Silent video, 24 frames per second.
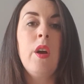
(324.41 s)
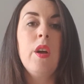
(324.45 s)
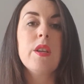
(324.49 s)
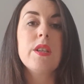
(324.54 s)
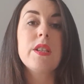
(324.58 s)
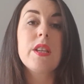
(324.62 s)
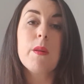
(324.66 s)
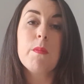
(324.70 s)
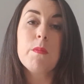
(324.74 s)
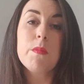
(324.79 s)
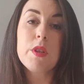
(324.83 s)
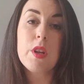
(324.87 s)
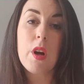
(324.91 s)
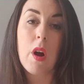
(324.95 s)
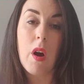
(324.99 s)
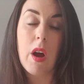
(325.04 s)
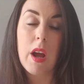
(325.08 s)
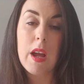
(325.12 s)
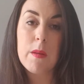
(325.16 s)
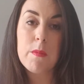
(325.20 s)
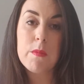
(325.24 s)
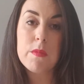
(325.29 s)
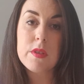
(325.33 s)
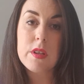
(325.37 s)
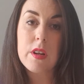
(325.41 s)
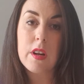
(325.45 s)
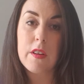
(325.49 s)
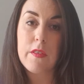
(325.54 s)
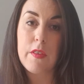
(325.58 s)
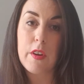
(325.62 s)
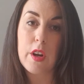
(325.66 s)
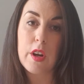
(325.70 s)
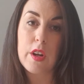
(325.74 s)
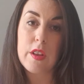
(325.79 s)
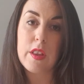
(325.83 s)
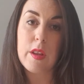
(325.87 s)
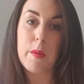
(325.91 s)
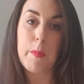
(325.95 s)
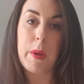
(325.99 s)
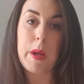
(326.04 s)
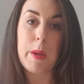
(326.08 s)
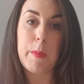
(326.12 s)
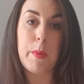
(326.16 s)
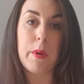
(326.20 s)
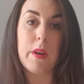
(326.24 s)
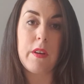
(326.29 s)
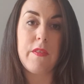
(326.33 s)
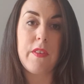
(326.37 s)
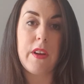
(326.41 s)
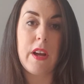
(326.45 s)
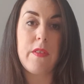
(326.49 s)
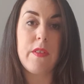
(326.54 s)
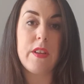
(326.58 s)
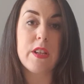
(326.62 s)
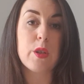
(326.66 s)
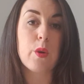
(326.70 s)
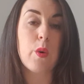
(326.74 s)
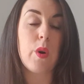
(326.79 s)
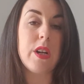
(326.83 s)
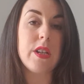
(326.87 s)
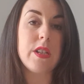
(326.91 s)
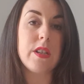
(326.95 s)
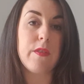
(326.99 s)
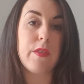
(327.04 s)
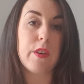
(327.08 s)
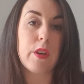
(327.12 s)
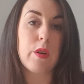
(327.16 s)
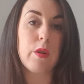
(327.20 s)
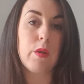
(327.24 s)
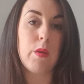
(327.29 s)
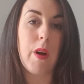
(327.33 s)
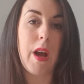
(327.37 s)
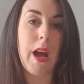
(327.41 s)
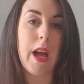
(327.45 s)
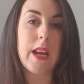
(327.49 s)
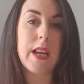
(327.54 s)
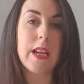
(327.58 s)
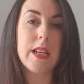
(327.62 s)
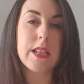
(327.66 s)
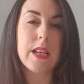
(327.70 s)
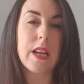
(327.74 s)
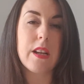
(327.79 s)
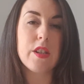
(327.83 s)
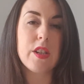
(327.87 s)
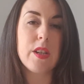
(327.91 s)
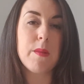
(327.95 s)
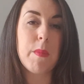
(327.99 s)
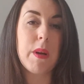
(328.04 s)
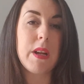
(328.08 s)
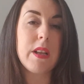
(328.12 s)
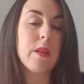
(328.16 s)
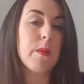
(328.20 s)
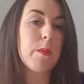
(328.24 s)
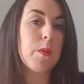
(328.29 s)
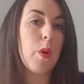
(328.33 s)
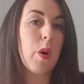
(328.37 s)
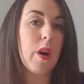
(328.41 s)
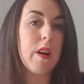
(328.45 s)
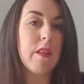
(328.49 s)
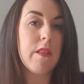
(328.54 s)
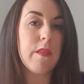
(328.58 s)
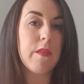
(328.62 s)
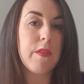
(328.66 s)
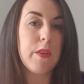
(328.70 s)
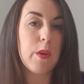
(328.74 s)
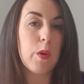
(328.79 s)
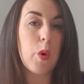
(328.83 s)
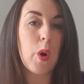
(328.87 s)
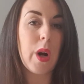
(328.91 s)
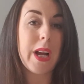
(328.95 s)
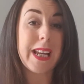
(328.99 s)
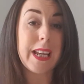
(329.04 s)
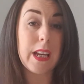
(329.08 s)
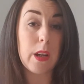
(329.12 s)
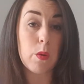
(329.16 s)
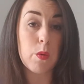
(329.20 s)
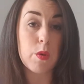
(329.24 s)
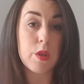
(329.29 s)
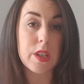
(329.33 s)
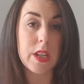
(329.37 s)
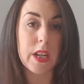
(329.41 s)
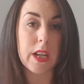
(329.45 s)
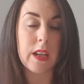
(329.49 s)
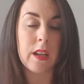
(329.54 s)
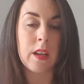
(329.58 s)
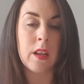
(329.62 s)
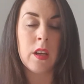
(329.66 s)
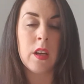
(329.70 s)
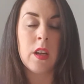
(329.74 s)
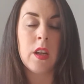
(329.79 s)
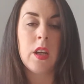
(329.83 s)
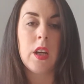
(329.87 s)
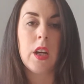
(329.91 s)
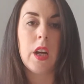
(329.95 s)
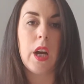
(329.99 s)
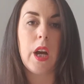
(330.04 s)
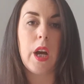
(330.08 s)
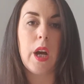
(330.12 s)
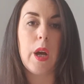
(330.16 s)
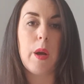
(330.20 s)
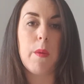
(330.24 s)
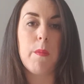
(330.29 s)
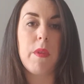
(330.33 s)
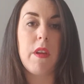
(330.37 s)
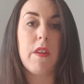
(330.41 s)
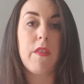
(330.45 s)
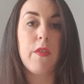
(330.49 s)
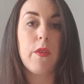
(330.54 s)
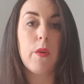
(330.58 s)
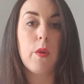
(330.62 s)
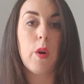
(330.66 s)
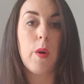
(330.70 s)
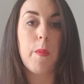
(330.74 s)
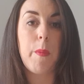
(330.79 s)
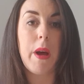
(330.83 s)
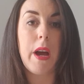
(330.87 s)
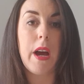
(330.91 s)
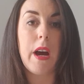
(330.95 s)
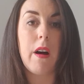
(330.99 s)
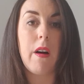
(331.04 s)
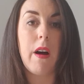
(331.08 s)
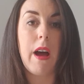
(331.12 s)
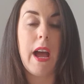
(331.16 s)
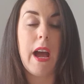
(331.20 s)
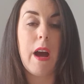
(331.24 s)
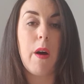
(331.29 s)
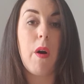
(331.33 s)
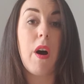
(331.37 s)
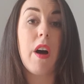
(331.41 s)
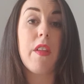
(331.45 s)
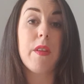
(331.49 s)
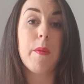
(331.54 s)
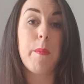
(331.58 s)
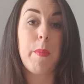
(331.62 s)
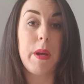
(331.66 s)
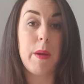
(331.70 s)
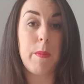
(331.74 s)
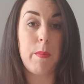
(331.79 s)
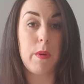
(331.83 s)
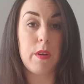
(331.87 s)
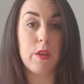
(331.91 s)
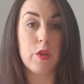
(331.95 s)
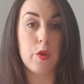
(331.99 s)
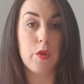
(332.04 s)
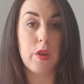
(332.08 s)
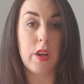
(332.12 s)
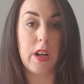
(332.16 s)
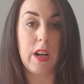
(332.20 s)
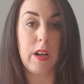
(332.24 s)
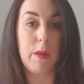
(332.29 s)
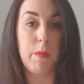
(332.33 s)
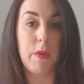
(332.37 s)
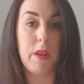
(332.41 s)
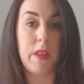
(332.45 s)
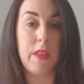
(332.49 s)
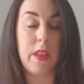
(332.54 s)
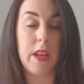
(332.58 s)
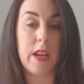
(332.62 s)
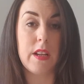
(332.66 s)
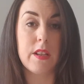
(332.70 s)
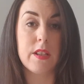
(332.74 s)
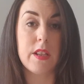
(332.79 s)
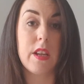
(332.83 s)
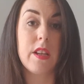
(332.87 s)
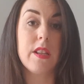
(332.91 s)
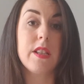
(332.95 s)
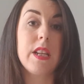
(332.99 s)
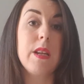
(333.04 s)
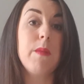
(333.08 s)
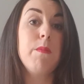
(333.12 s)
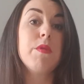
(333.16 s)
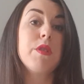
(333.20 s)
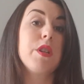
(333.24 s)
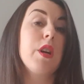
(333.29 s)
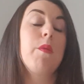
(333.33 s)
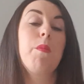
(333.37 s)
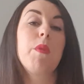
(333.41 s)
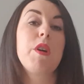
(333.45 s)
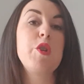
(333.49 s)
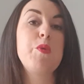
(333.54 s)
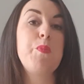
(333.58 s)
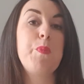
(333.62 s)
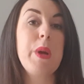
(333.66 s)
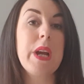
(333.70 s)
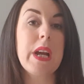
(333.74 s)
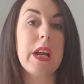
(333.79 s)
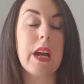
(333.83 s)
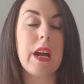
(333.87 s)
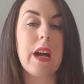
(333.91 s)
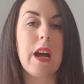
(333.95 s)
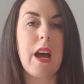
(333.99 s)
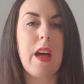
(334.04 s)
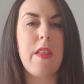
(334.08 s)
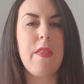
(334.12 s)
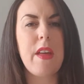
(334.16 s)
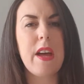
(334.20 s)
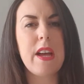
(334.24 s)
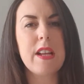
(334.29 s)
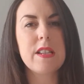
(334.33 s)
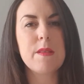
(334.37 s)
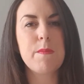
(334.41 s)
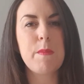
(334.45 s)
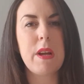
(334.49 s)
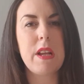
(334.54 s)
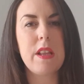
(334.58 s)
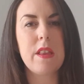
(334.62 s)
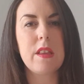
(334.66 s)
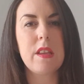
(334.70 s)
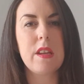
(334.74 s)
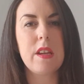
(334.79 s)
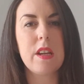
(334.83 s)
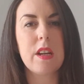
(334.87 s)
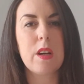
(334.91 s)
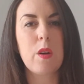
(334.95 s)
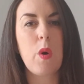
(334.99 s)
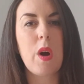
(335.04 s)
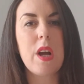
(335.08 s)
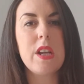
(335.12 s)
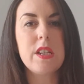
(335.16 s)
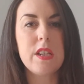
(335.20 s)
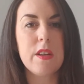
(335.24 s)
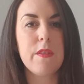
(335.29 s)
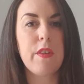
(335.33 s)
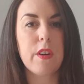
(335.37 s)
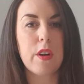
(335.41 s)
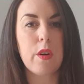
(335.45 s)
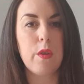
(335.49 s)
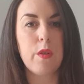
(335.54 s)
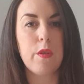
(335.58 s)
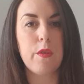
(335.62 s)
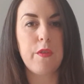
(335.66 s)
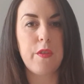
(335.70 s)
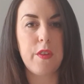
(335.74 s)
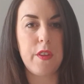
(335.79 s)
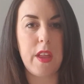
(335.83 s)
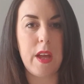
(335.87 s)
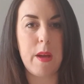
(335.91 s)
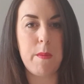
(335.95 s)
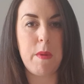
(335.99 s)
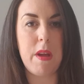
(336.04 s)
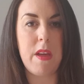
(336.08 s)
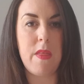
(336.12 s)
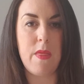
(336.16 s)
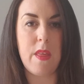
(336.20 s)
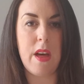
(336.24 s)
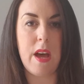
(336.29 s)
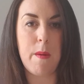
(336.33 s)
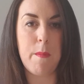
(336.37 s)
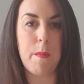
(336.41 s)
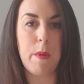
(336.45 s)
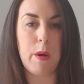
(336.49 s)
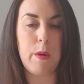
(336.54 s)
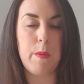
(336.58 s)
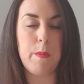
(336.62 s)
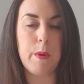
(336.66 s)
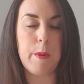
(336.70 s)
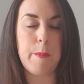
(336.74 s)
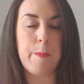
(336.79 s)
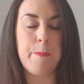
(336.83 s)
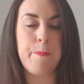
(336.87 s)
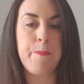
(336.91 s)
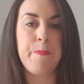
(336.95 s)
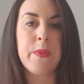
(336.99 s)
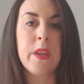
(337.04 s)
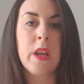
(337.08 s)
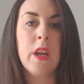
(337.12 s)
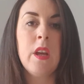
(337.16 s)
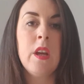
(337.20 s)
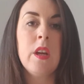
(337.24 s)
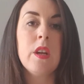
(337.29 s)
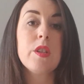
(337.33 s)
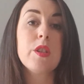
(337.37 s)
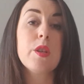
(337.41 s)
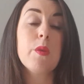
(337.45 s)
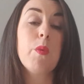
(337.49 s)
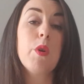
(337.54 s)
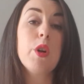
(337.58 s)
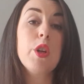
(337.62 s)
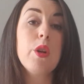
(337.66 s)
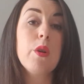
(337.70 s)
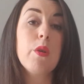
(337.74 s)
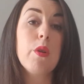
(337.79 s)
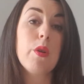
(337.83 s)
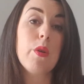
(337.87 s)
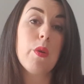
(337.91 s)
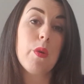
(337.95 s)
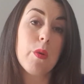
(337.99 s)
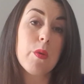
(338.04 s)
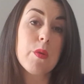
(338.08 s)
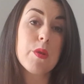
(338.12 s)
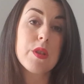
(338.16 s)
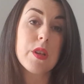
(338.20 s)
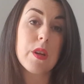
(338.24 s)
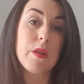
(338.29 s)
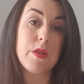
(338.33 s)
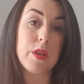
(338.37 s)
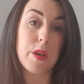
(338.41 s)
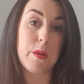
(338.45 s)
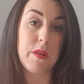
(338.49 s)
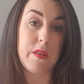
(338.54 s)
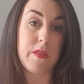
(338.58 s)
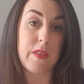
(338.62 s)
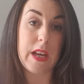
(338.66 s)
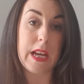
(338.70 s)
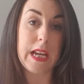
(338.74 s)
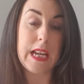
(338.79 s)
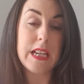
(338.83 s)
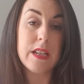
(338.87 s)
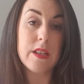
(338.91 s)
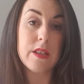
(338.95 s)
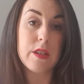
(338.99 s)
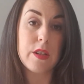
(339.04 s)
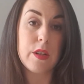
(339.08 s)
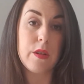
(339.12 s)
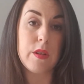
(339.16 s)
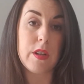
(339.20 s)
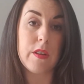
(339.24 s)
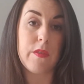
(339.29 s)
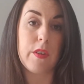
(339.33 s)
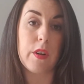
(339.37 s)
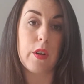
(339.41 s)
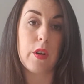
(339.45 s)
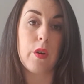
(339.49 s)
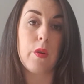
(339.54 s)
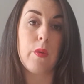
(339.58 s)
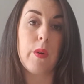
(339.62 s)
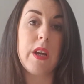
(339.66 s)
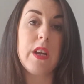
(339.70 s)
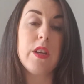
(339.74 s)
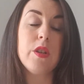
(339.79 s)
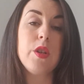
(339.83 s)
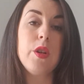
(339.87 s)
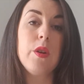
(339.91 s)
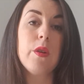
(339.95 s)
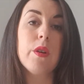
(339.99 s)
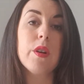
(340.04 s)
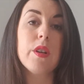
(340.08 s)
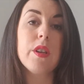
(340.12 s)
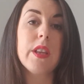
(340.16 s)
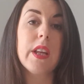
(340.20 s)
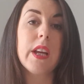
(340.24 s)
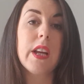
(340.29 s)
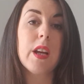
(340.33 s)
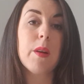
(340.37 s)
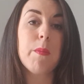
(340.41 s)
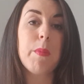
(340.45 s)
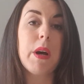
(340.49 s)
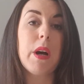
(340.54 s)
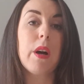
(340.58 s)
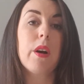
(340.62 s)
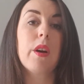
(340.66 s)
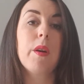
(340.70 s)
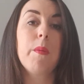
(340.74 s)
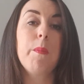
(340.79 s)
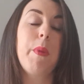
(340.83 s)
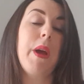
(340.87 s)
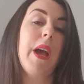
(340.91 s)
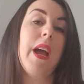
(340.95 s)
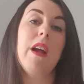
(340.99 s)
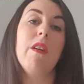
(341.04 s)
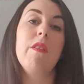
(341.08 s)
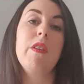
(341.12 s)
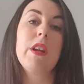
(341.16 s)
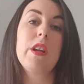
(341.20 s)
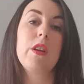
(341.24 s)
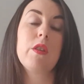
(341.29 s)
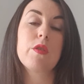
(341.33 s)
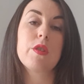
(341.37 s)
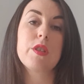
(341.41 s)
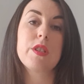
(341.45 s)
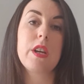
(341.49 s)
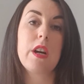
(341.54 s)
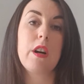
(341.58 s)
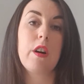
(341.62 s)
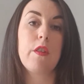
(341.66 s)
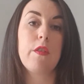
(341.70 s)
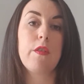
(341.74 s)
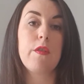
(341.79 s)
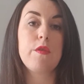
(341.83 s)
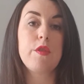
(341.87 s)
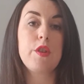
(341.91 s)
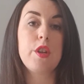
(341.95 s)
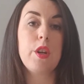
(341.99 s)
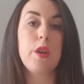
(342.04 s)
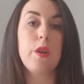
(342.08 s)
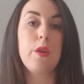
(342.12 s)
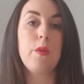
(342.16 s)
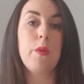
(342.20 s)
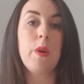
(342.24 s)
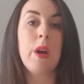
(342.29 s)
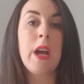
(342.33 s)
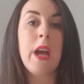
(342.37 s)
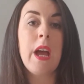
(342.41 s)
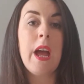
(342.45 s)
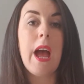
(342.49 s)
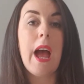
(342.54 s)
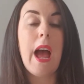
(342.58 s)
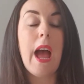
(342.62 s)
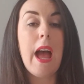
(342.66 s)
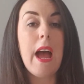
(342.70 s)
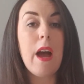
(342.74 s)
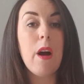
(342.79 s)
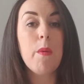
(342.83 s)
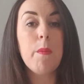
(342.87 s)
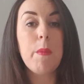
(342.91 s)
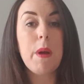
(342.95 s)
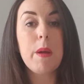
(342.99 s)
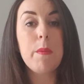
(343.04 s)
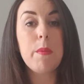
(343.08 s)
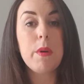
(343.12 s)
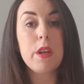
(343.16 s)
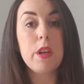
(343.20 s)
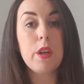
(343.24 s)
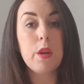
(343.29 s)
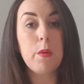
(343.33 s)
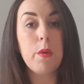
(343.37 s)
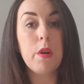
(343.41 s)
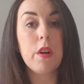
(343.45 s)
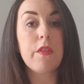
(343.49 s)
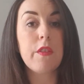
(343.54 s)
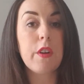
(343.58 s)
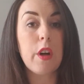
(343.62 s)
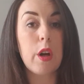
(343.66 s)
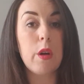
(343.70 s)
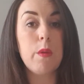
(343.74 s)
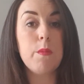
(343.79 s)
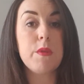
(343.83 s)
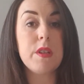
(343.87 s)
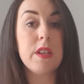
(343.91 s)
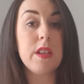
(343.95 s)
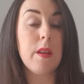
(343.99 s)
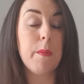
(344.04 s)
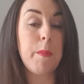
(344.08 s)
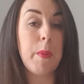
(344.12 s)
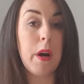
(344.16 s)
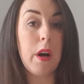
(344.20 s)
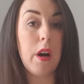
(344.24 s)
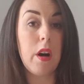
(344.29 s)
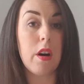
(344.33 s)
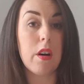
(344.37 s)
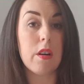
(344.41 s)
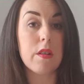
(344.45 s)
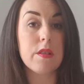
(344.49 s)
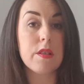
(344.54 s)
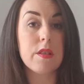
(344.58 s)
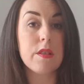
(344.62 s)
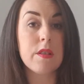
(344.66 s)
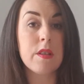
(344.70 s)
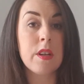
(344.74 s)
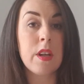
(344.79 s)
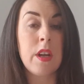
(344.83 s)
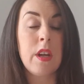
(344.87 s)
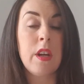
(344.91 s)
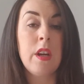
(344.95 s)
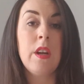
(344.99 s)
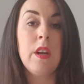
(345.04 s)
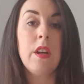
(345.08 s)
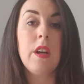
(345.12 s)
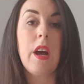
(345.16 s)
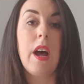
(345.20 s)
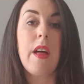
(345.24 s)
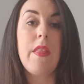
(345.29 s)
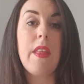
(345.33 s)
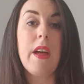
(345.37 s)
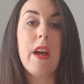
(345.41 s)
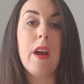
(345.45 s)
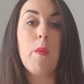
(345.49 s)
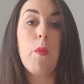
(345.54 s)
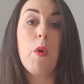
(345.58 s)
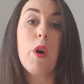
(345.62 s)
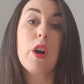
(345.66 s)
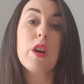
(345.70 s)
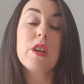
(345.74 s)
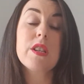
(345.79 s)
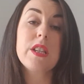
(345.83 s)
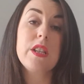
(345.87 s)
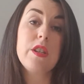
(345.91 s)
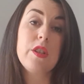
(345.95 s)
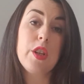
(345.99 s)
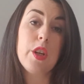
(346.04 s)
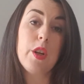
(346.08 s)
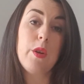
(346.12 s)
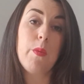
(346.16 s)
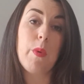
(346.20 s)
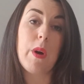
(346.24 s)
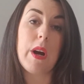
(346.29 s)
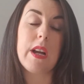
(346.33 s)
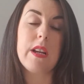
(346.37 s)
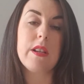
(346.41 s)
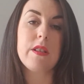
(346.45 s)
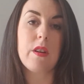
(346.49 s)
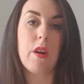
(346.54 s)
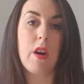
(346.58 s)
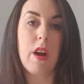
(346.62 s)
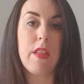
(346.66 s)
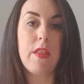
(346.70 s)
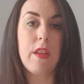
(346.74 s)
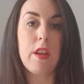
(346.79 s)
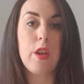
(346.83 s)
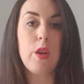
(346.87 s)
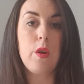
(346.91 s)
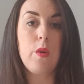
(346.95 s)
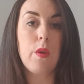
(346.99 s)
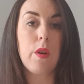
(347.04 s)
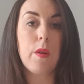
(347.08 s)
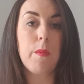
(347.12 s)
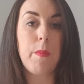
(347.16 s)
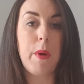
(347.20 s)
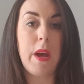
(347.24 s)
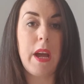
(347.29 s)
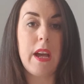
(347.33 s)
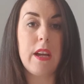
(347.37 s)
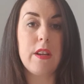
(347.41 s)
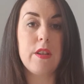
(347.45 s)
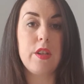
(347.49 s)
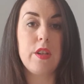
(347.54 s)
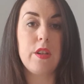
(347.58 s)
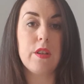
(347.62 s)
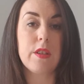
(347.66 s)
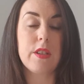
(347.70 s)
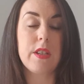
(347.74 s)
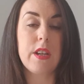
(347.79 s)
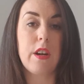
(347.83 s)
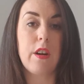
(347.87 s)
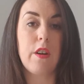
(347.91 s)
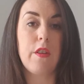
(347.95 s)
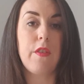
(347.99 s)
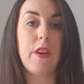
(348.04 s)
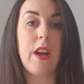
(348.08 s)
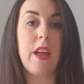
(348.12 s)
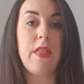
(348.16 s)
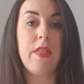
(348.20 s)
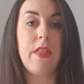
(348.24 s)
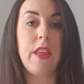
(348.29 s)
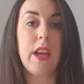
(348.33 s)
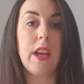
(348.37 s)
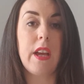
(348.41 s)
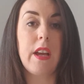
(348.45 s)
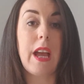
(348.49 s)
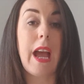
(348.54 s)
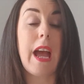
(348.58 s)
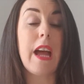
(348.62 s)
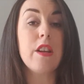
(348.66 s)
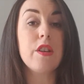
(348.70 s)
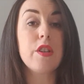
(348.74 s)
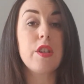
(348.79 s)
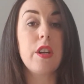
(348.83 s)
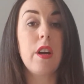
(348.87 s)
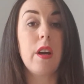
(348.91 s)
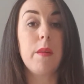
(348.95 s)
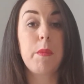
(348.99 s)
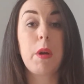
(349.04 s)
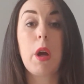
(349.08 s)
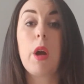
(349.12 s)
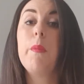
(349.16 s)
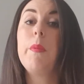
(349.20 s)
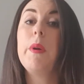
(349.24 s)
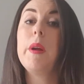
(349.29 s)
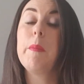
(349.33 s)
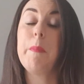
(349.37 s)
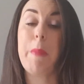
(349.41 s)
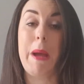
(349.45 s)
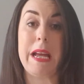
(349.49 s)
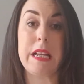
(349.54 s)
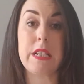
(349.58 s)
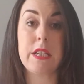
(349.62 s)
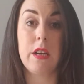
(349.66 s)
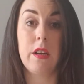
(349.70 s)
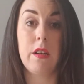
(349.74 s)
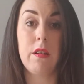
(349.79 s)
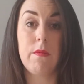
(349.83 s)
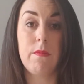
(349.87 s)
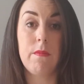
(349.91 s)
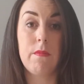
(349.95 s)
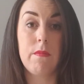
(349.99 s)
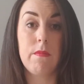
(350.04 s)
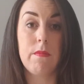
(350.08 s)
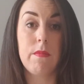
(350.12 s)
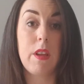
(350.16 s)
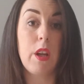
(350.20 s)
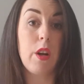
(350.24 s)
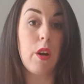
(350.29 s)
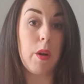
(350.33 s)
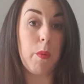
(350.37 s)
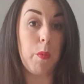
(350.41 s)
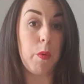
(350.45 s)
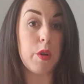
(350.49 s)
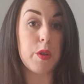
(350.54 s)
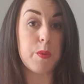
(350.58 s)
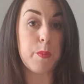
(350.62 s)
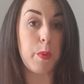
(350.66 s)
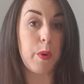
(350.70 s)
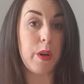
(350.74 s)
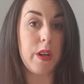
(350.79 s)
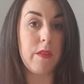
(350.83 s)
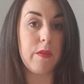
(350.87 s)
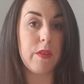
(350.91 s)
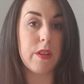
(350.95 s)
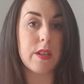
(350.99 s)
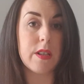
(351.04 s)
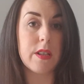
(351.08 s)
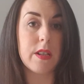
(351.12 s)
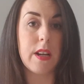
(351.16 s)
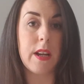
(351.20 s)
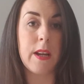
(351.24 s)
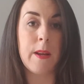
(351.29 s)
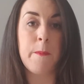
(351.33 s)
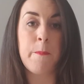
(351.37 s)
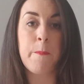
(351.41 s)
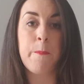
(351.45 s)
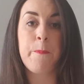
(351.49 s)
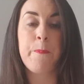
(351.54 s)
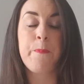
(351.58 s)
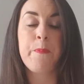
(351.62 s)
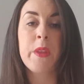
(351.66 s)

Sometimes I've heard that people have found this quite difficult, and it's actually made them feel quite guilty. They've thought about how other people are struggling with things that seem so much bigger, and that's made it quite difficult for them in that moment. So what you could also do, if that is too difficult, is you could think about comparing yourself to how maybe you have coped in the past. And that works in two ways. Either you compare to yourself and think, actually, I'm coping better than I was previously.